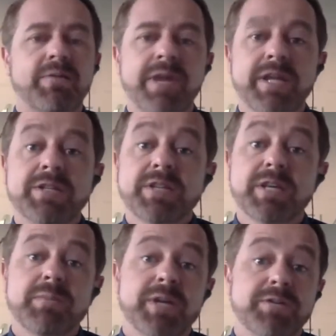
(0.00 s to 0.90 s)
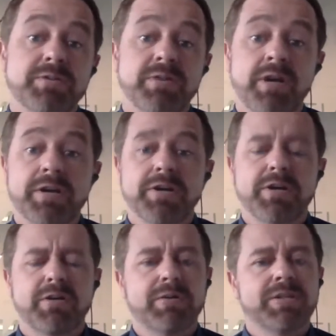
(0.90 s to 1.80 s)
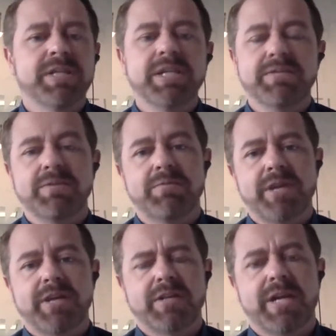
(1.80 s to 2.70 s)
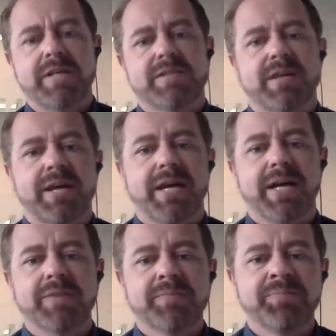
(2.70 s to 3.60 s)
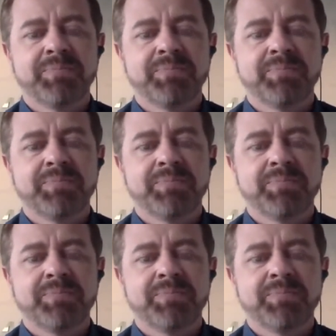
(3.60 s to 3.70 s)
ran into him not too long ago and didn't even recognize the guy